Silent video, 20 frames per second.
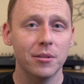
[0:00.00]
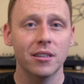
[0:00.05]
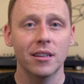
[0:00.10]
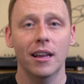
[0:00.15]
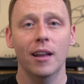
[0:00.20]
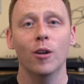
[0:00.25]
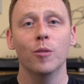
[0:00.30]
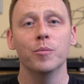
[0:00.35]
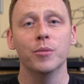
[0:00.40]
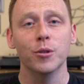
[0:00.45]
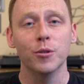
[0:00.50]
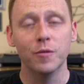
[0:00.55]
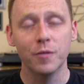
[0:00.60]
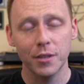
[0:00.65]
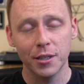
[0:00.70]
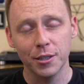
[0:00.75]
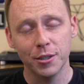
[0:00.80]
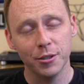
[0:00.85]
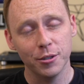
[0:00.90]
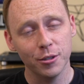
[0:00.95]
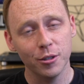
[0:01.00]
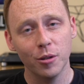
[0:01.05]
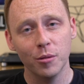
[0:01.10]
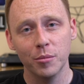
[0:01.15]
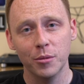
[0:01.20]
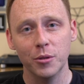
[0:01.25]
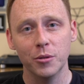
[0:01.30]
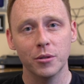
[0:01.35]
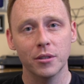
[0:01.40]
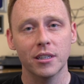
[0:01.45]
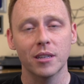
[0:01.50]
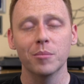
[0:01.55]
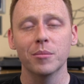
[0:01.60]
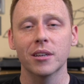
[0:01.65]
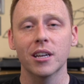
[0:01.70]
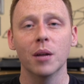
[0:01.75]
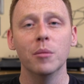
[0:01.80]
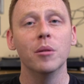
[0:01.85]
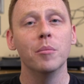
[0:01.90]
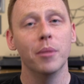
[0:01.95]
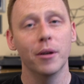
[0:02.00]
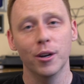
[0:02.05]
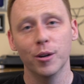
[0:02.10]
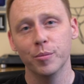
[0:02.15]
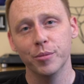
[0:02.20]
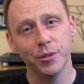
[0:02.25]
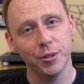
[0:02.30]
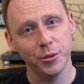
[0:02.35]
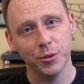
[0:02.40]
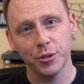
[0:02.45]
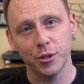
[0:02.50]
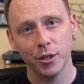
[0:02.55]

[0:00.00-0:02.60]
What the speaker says: help you finish your own music and become a better producer.